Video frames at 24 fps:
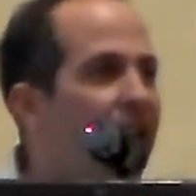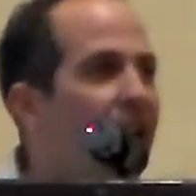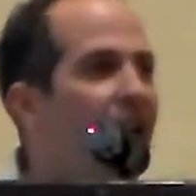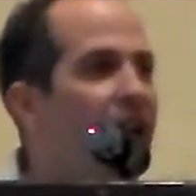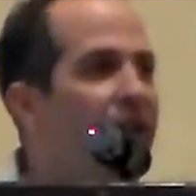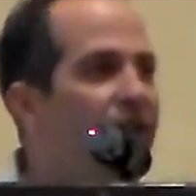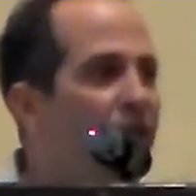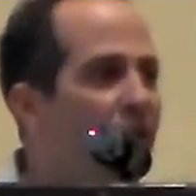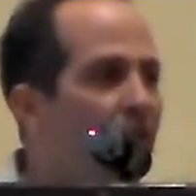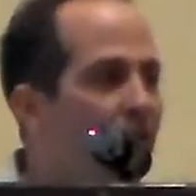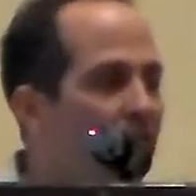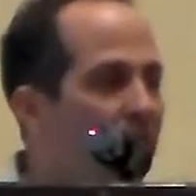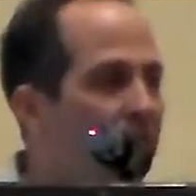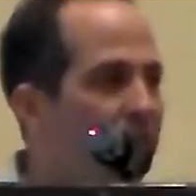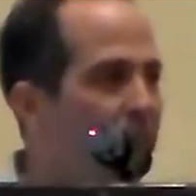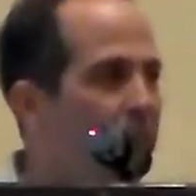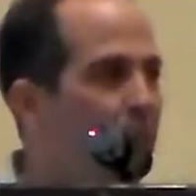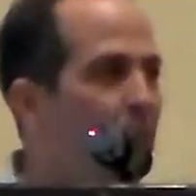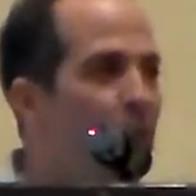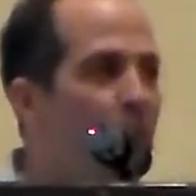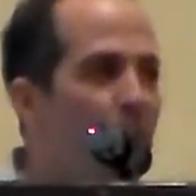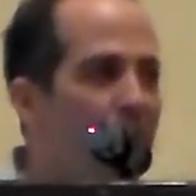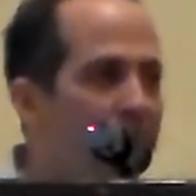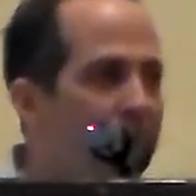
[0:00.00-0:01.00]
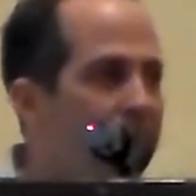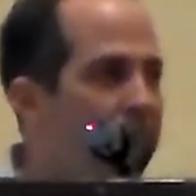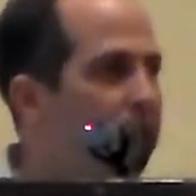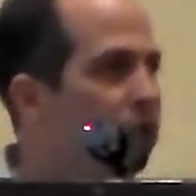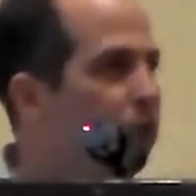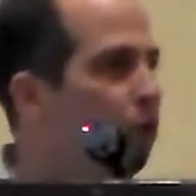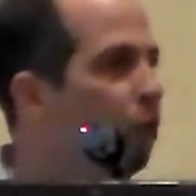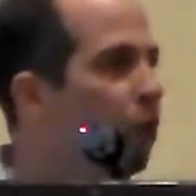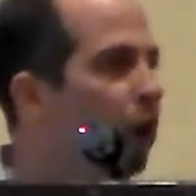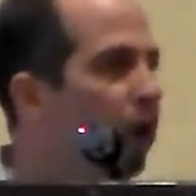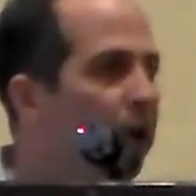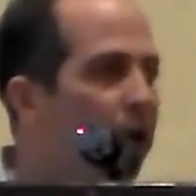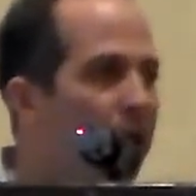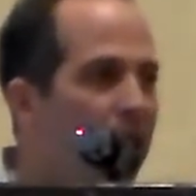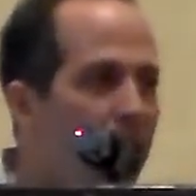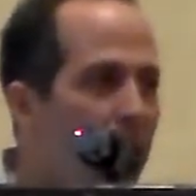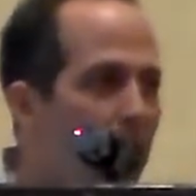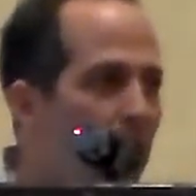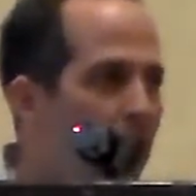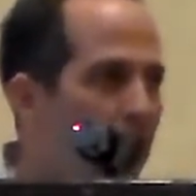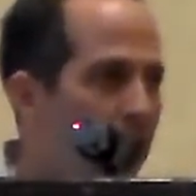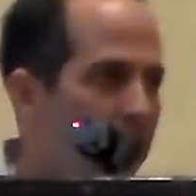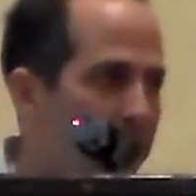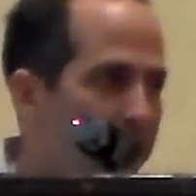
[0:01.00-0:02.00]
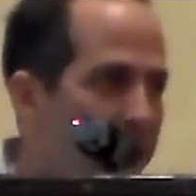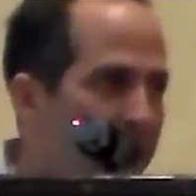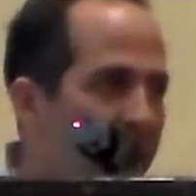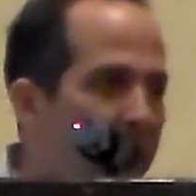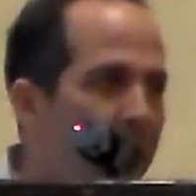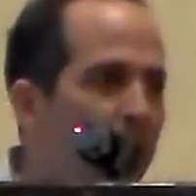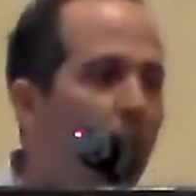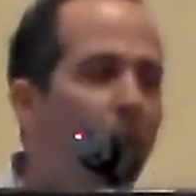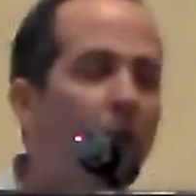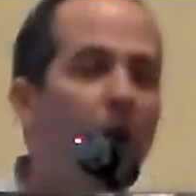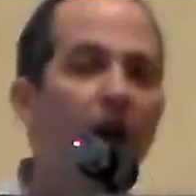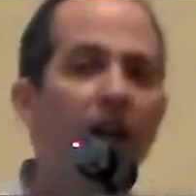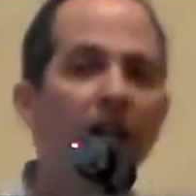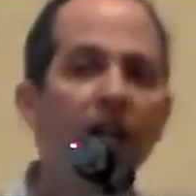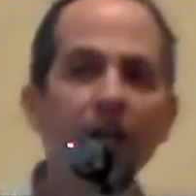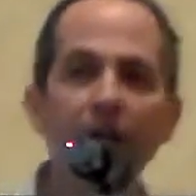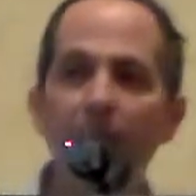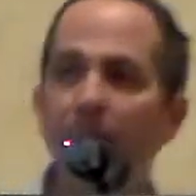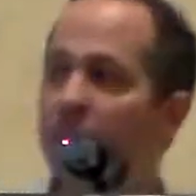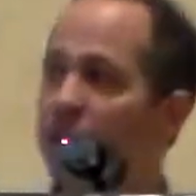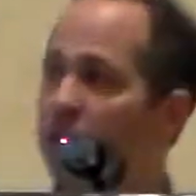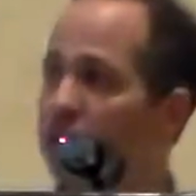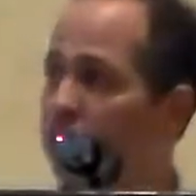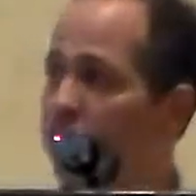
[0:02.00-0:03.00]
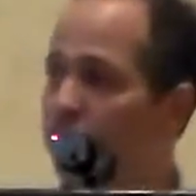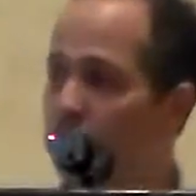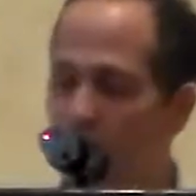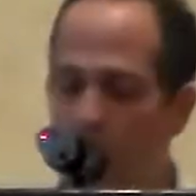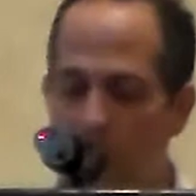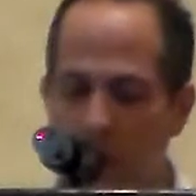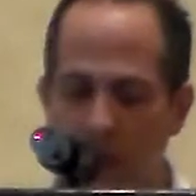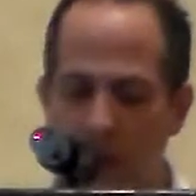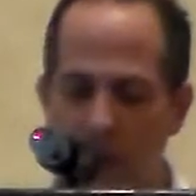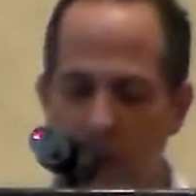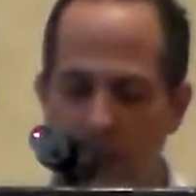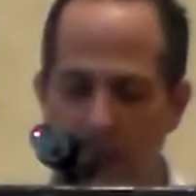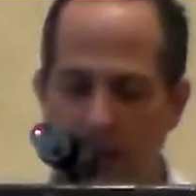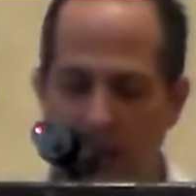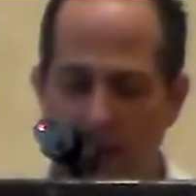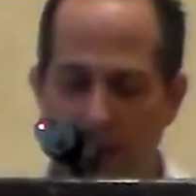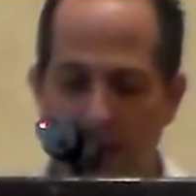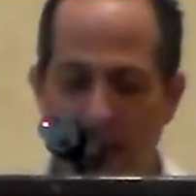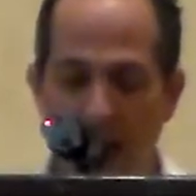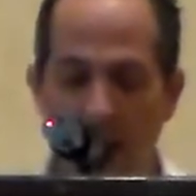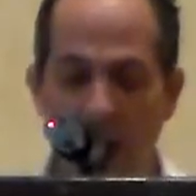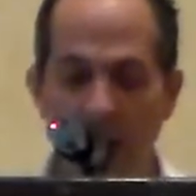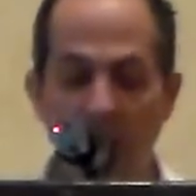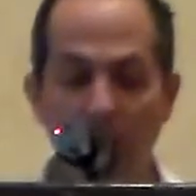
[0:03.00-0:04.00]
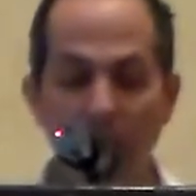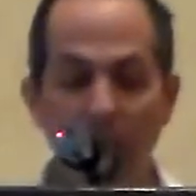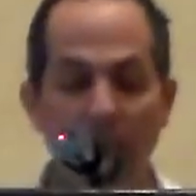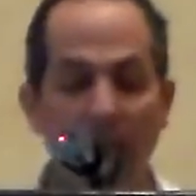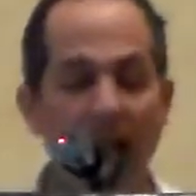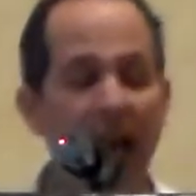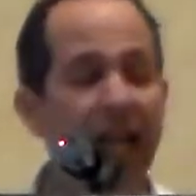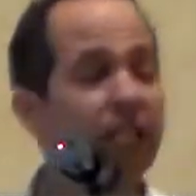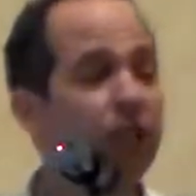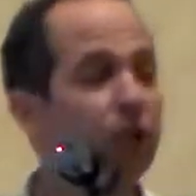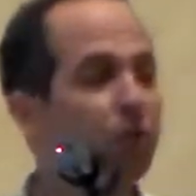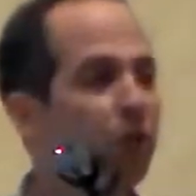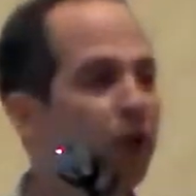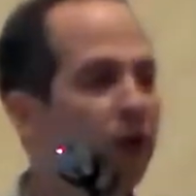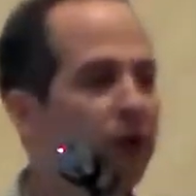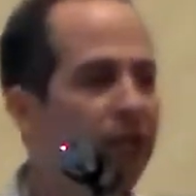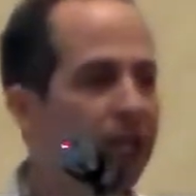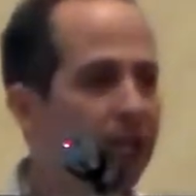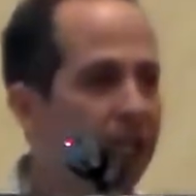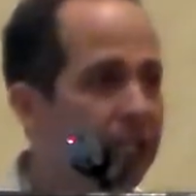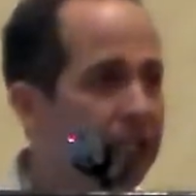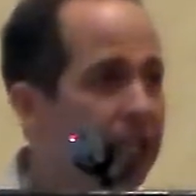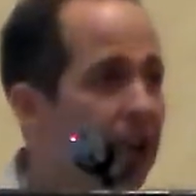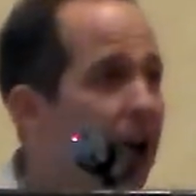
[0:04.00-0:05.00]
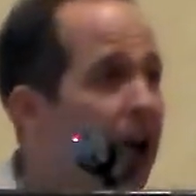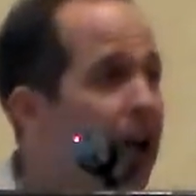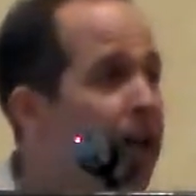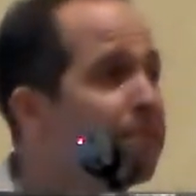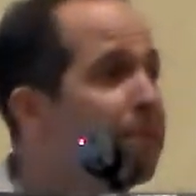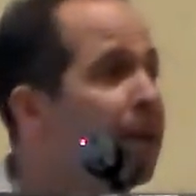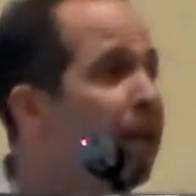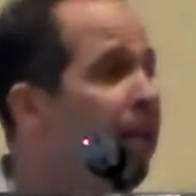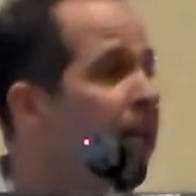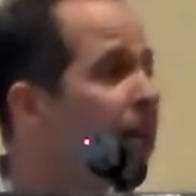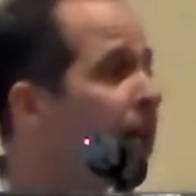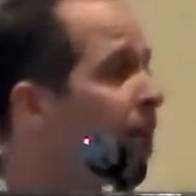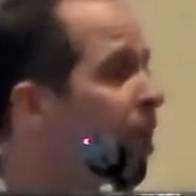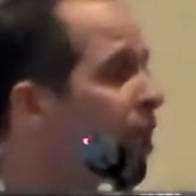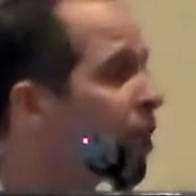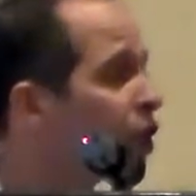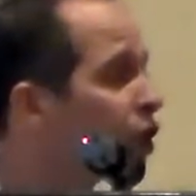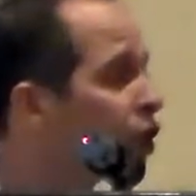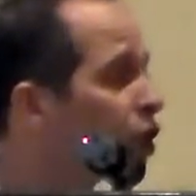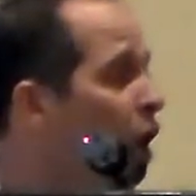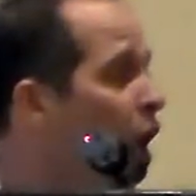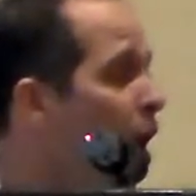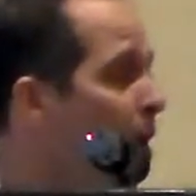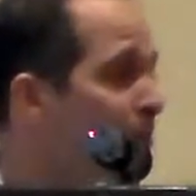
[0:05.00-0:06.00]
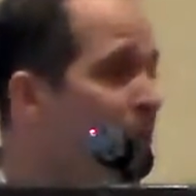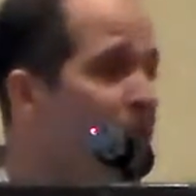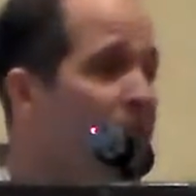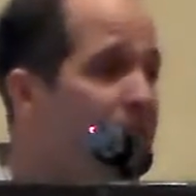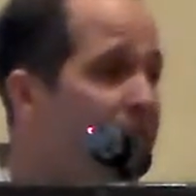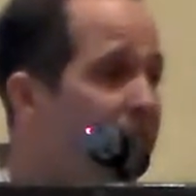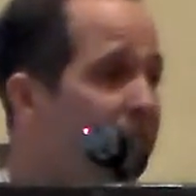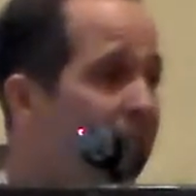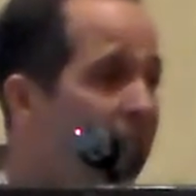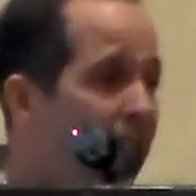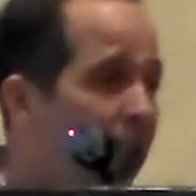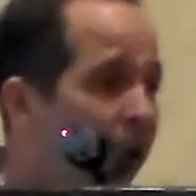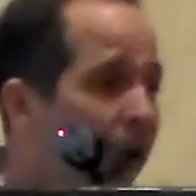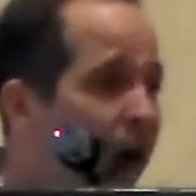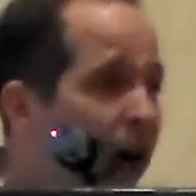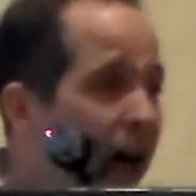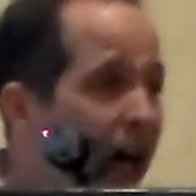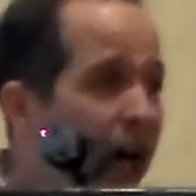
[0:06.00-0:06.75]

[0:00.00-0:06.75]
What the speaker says: I've got the witness where I want him. I want him to shoulders up. That's where he is. I may stop right now.